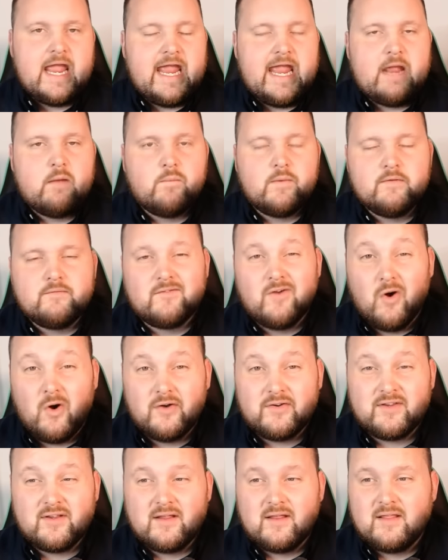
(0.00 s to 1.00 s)
and we've
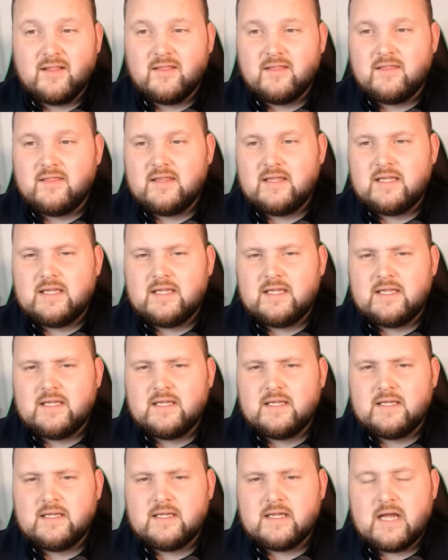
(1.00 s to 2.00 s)
got
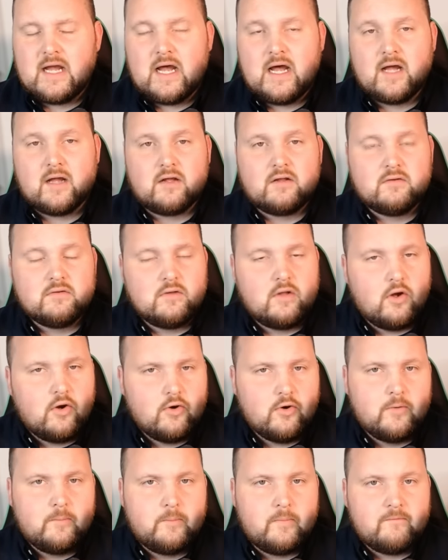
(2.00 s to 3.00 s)
the
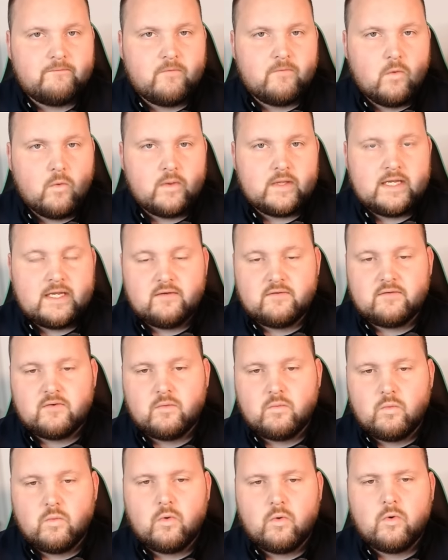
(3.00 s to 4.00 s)
globe falling into
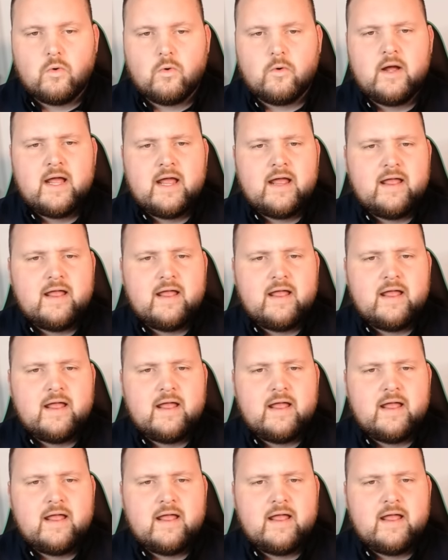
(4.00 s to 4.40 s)
war.